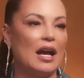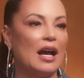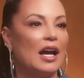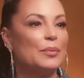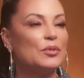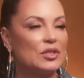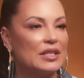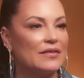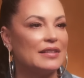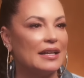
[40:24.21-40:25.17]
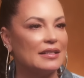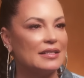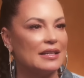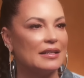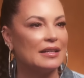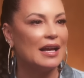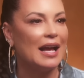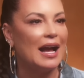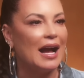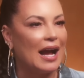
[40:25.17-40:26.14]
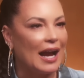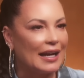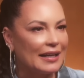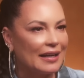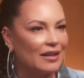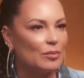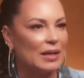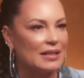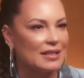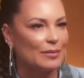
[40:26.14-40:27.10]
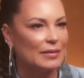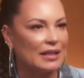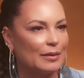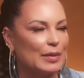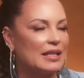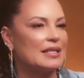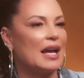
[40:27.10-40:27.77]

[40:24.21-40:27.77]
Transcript: I perceive that as in I care about something because mm-hmm.